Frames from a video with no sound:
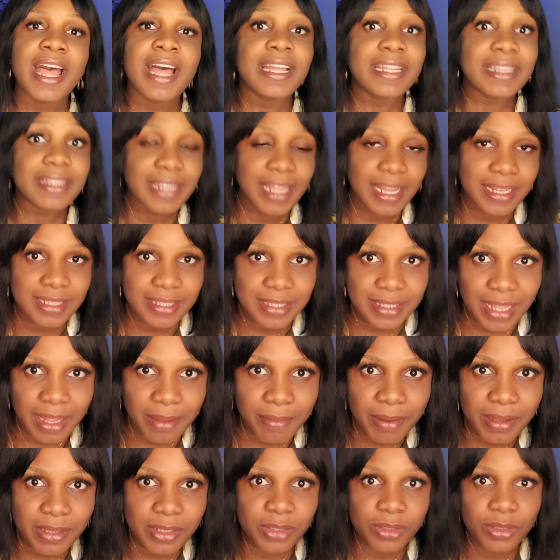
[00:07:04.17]
that
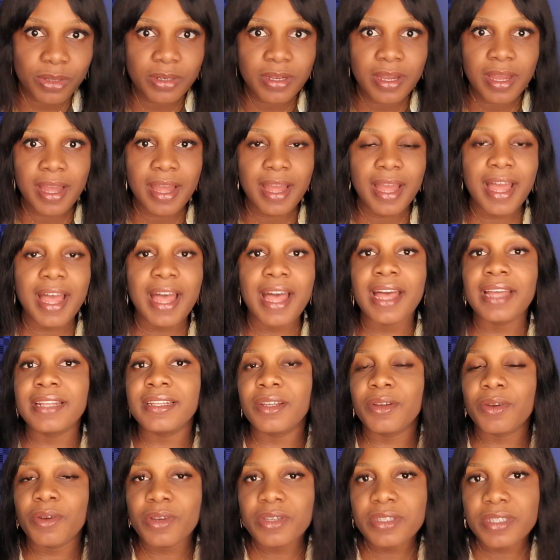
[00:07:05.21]
cyberstalk her and
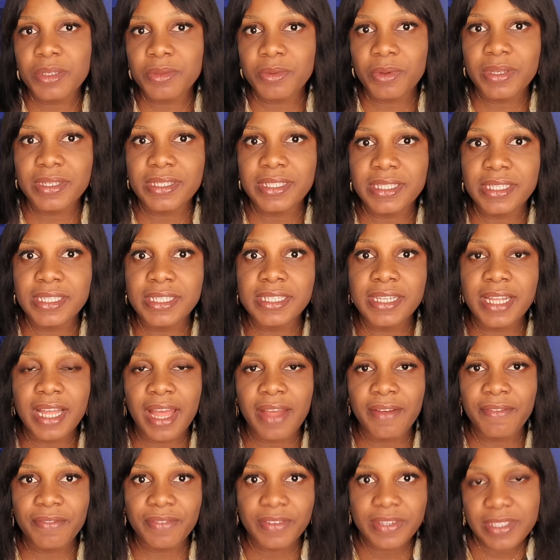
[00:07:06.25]
the consequences they
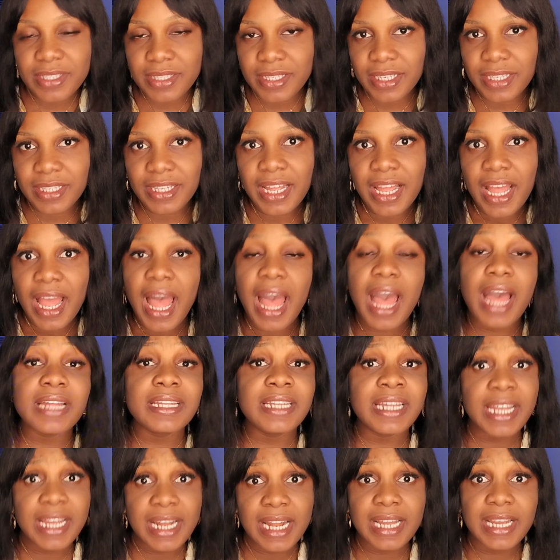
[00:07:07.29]
are facing and
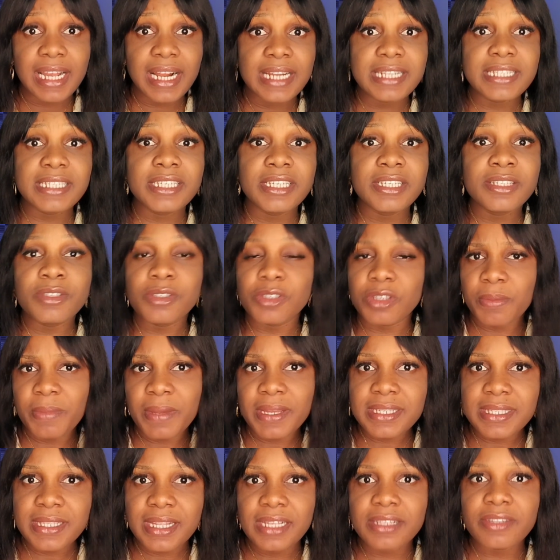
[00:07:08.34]
the illegality to some
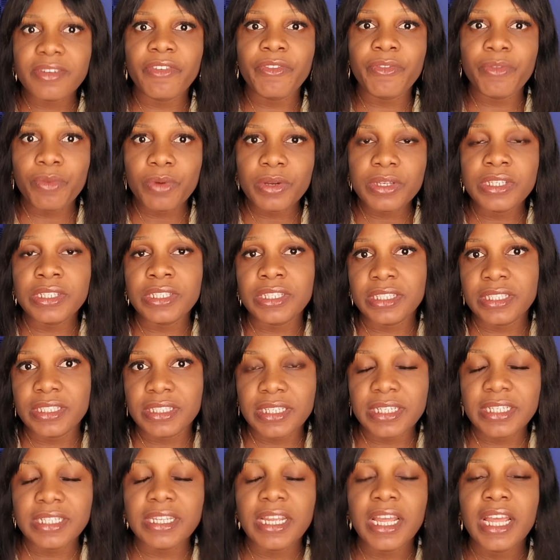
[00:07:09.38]
extent of what she
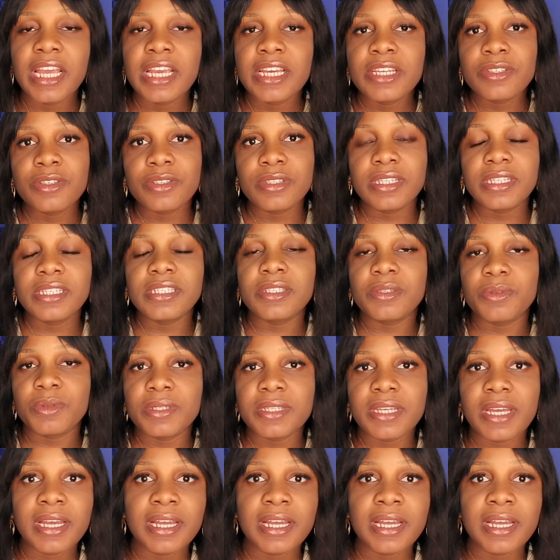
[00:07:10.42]
did to these Twitter